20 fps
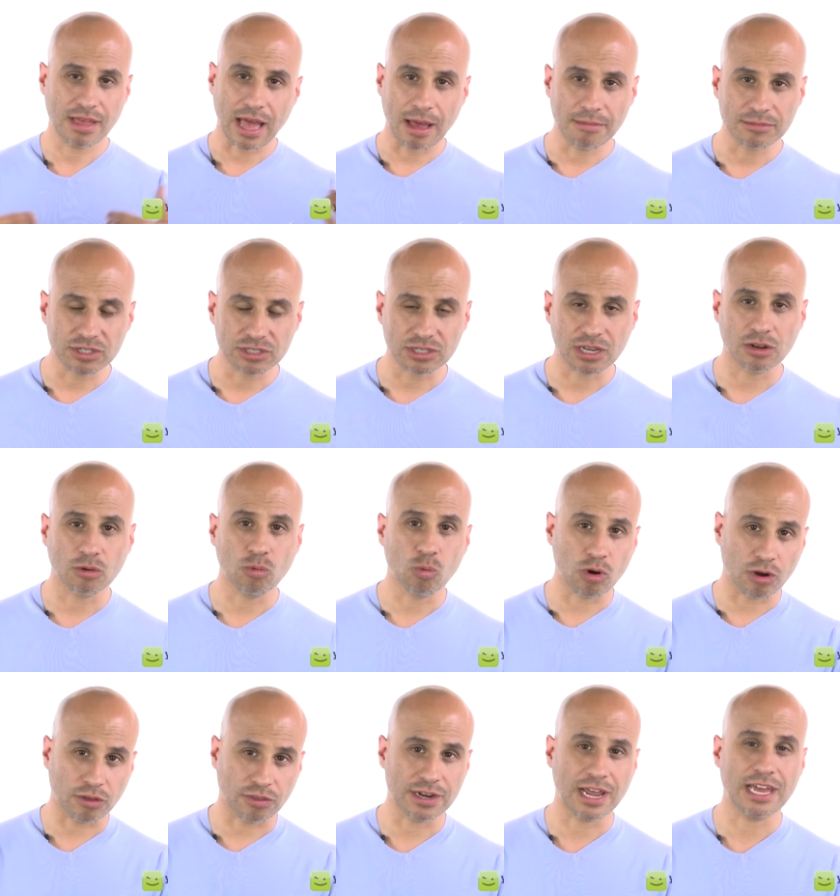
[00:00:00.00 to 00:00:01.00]
I'm just gonna
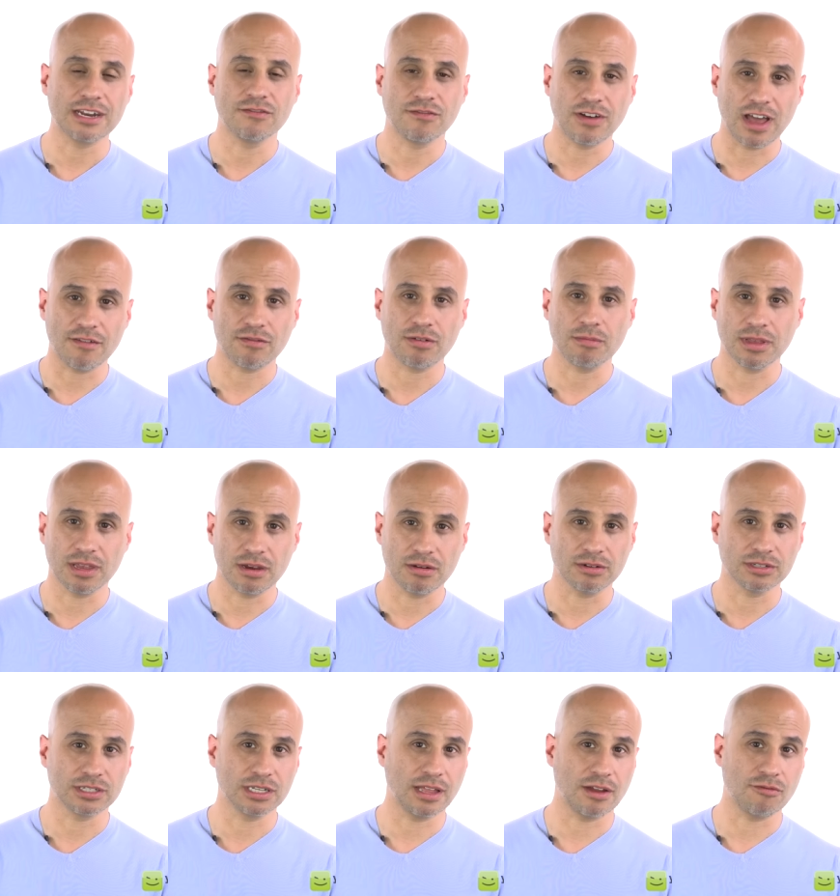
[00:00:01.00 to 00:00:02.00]
work the nine to five from here
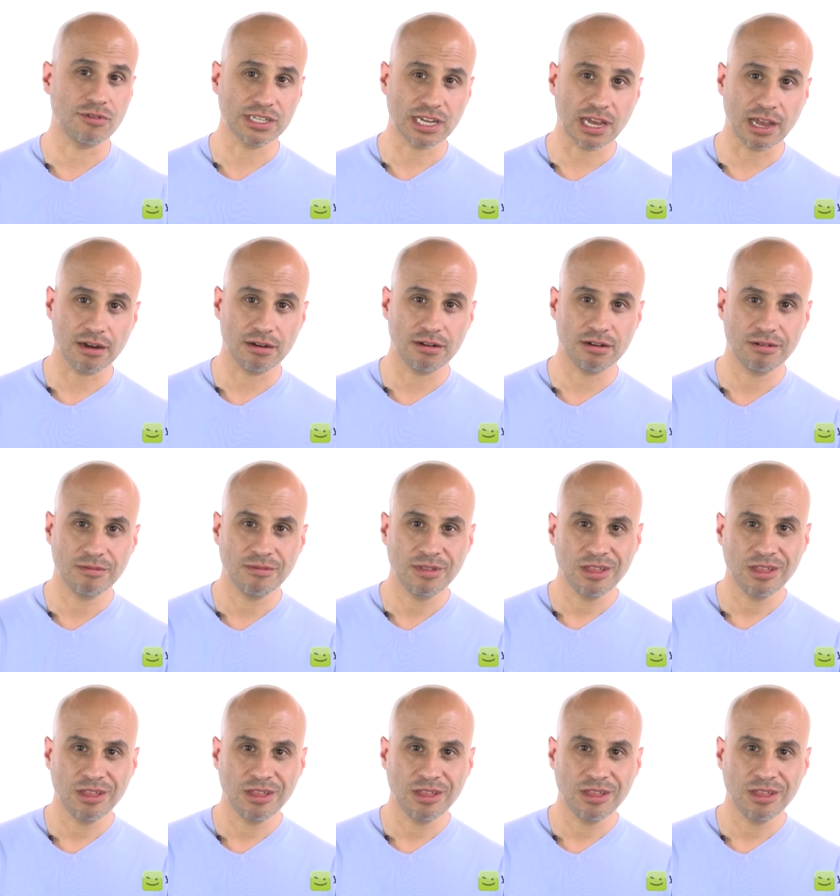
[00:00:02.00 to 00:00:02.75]
until I retire.